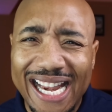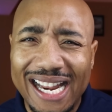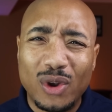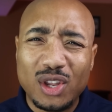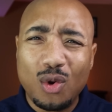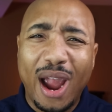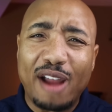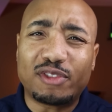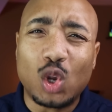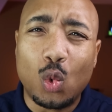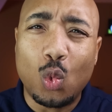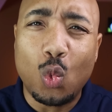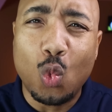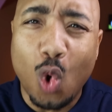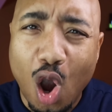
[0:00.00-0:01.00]
when you have to
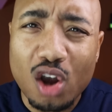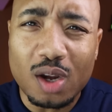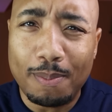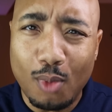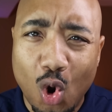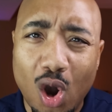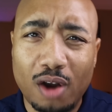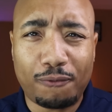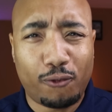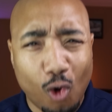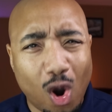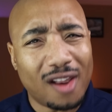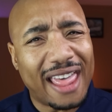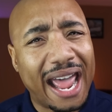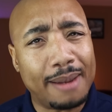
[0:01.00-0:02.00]
work more
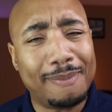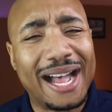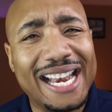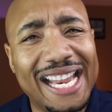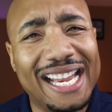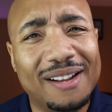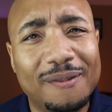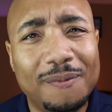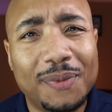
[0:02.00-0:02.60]
for that money?